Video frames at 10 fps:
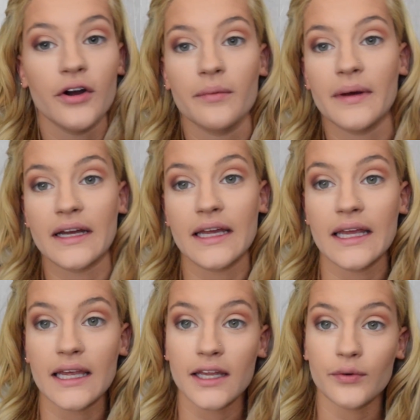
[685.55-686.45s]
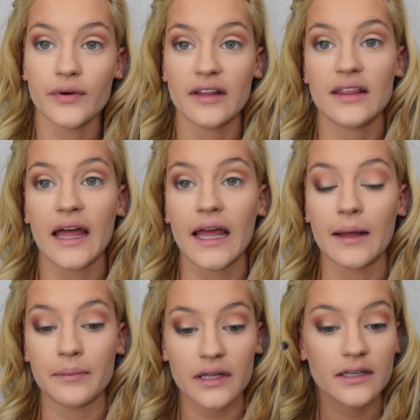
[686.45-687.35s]
going back in with
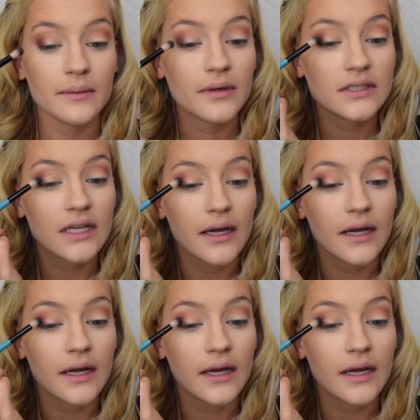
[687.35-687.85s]
a blending brush,